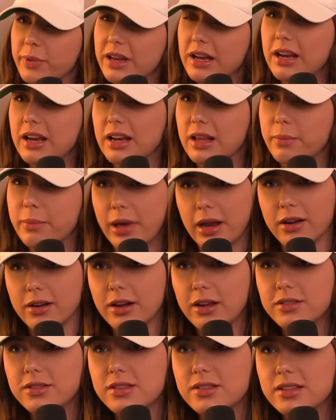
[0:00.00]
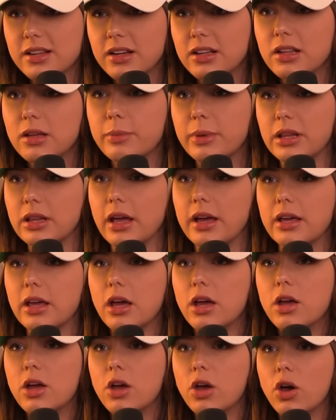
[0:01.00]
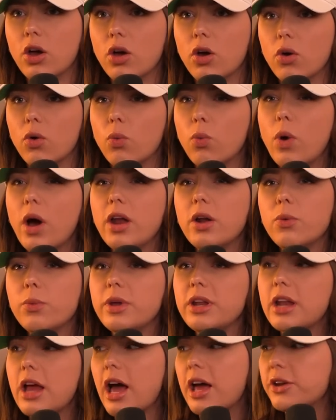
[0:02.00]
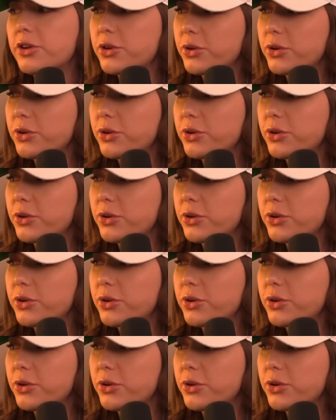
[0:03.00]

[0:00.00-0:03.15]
been any better necessarily, but like, why don't we not